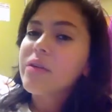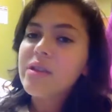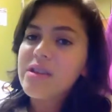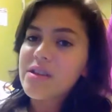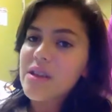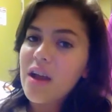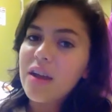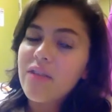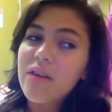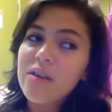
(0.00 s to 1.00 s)
There's a
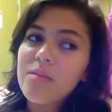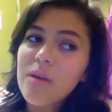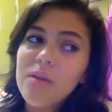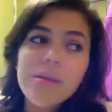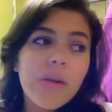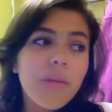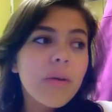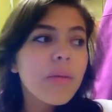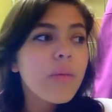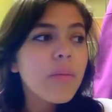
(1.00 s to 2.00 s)
society fair tomorrow, so I'm
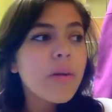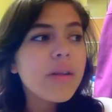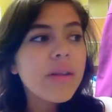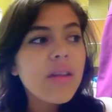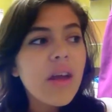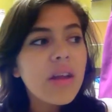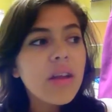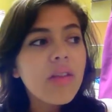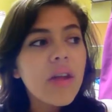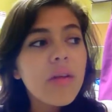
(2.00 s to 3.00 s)
going to put my
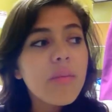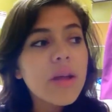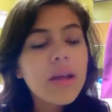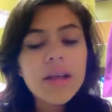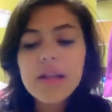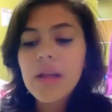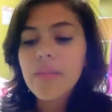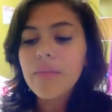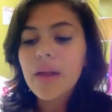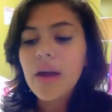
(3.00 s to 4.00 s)
society in there because
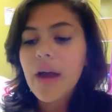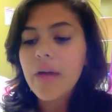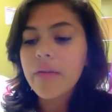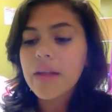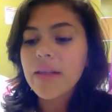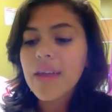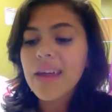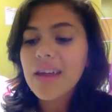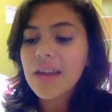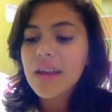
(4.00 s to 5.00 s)
um, I really
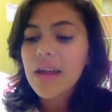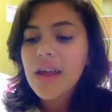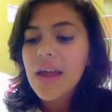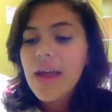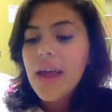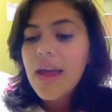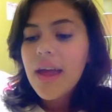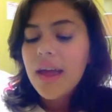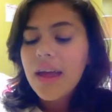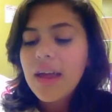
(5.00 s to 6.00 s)
like it.
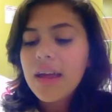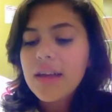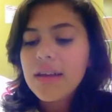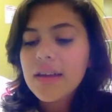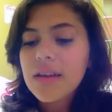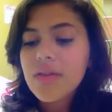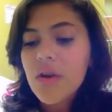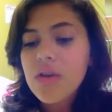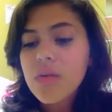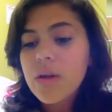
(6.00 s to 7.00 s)
And it's
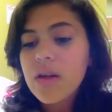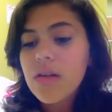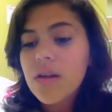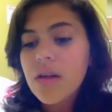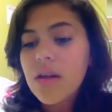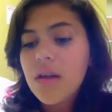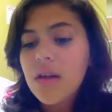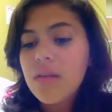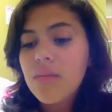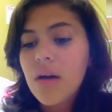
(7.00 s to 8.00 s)
Frosh Week,
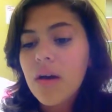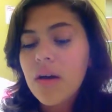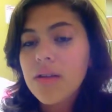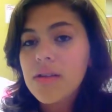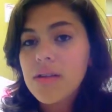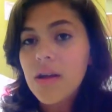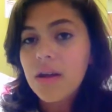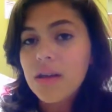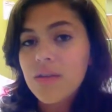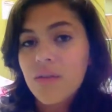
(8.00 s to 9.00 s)
and my
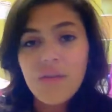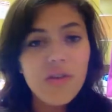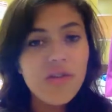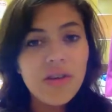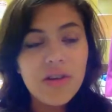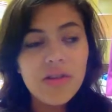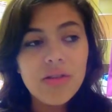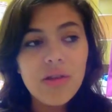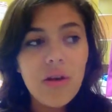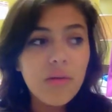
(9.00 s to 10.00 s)
society is for first years,
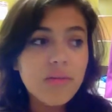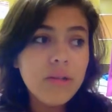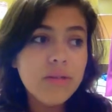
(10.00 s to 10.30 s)
so